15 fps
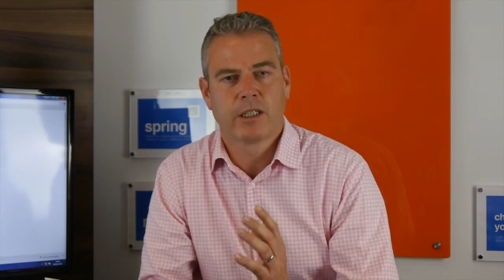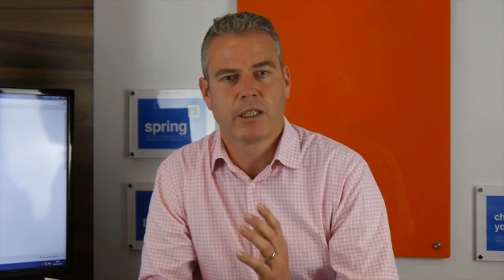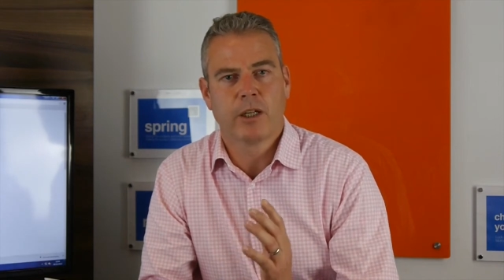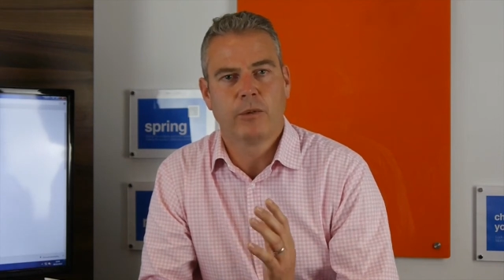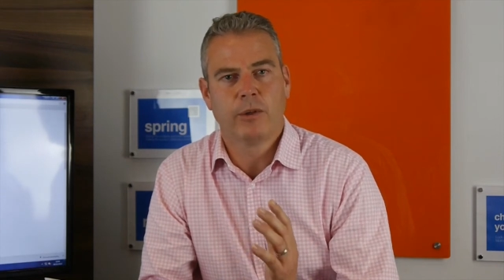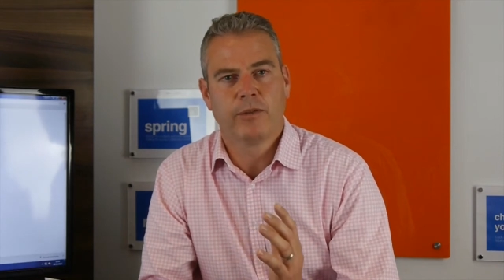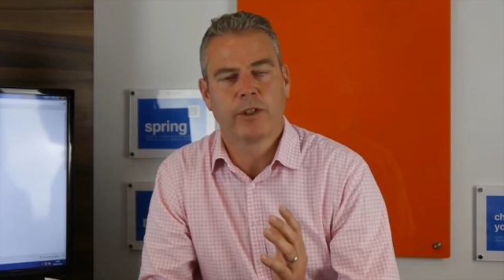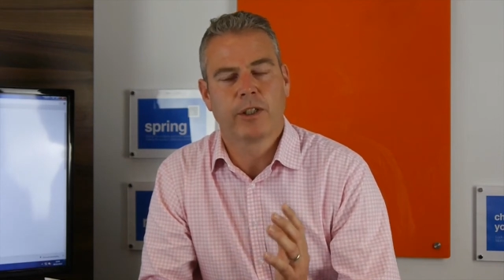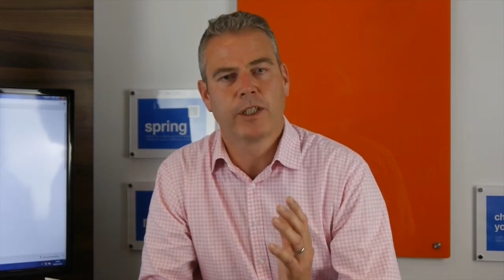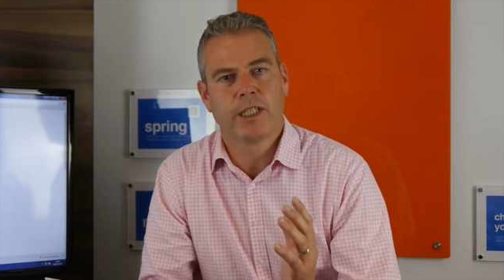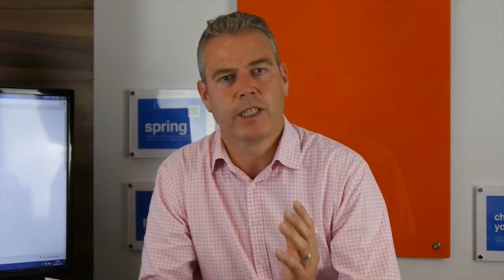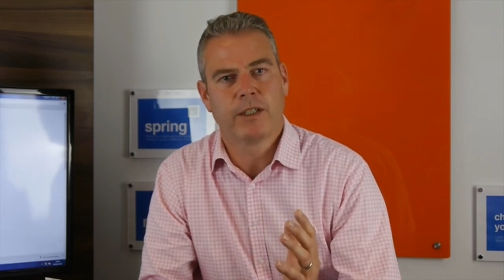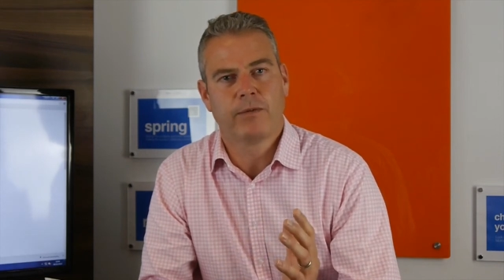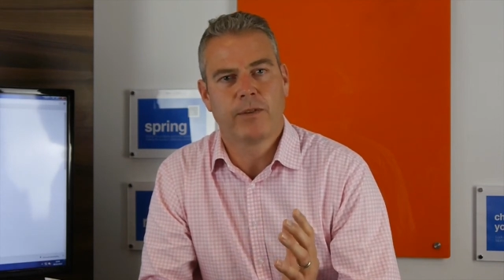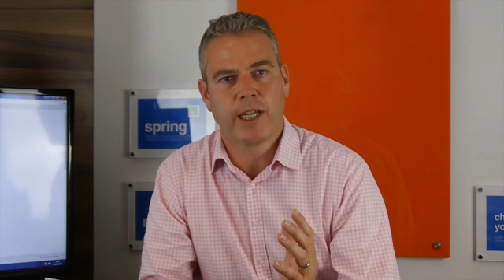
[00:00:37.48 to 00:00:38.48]
So we've got
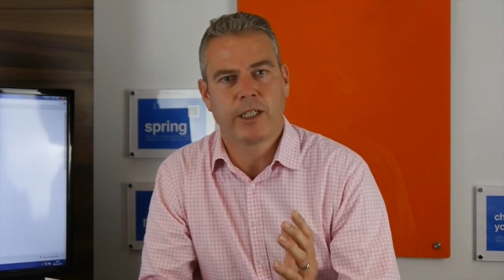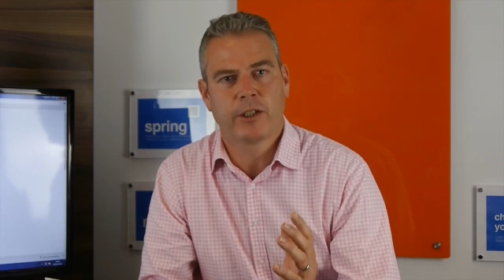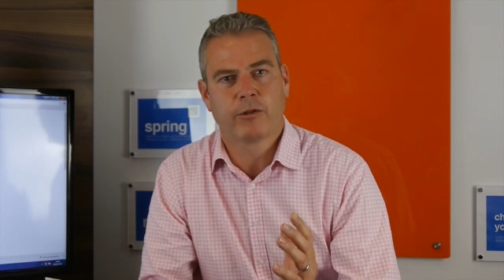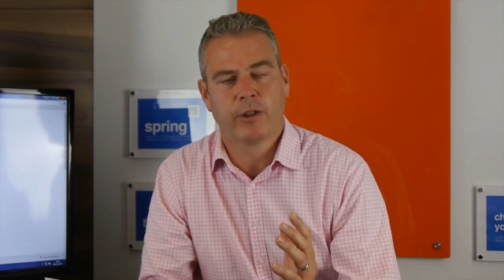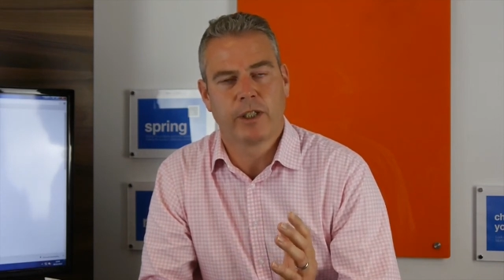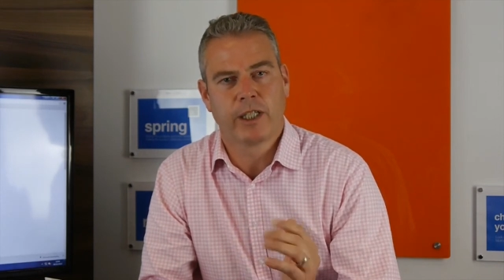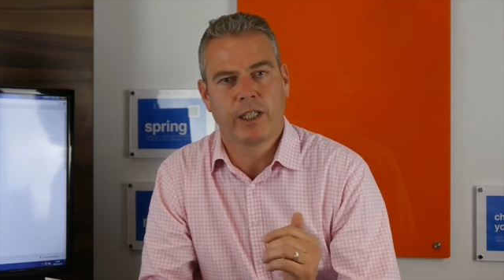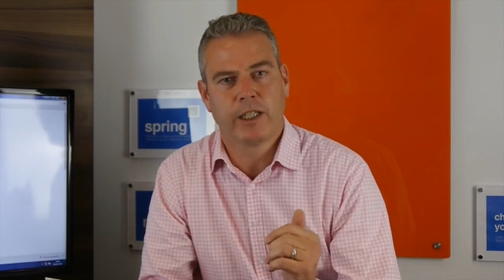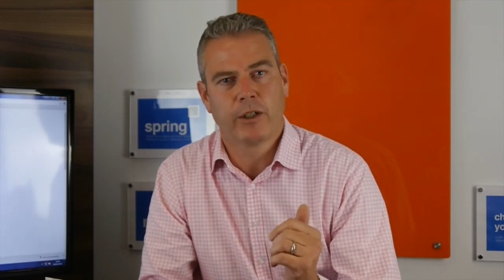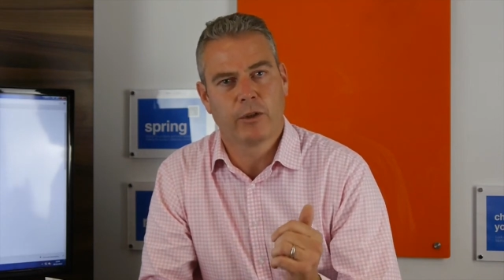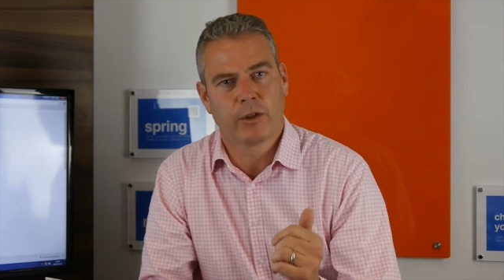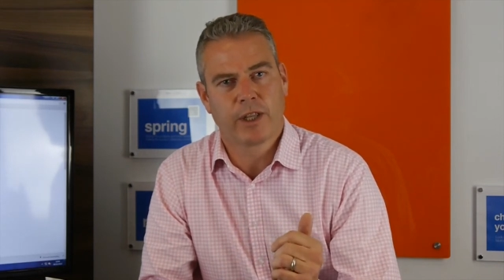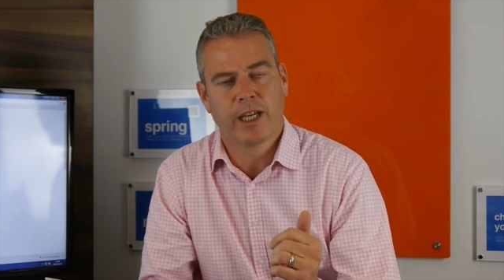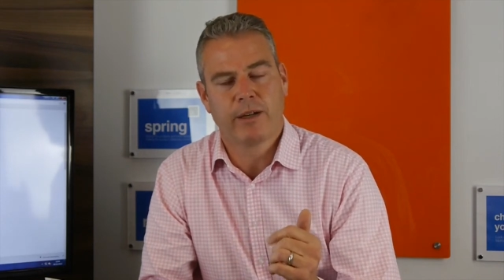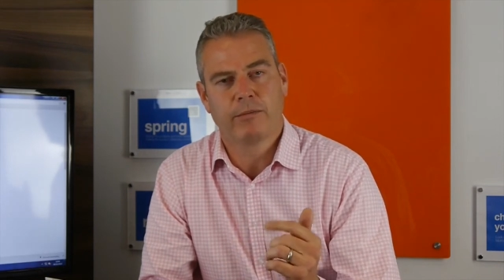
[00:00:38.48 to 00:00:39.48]
these events running in
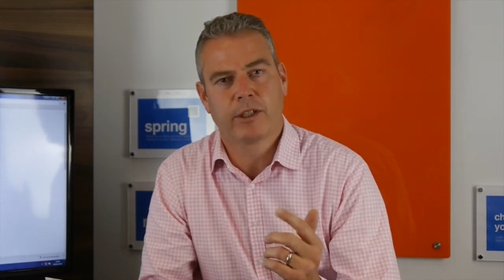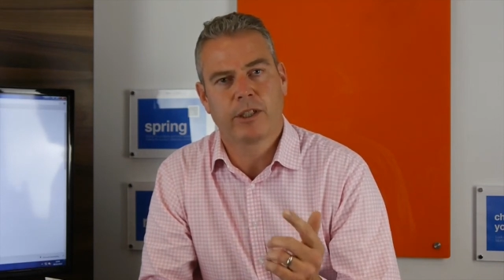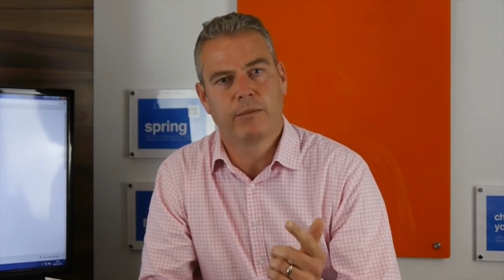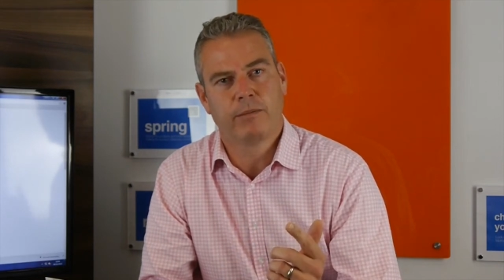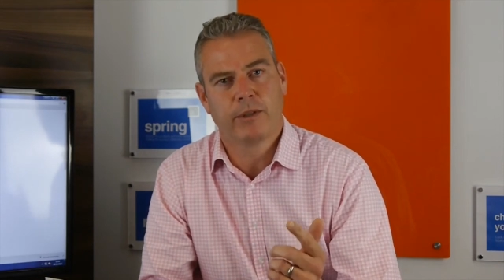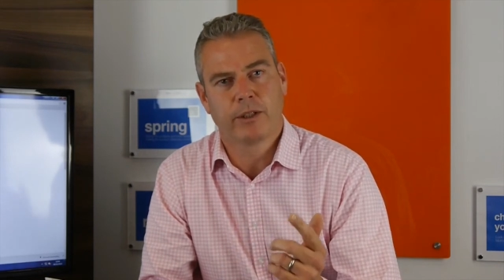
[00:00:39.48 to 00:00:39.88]
Northampton,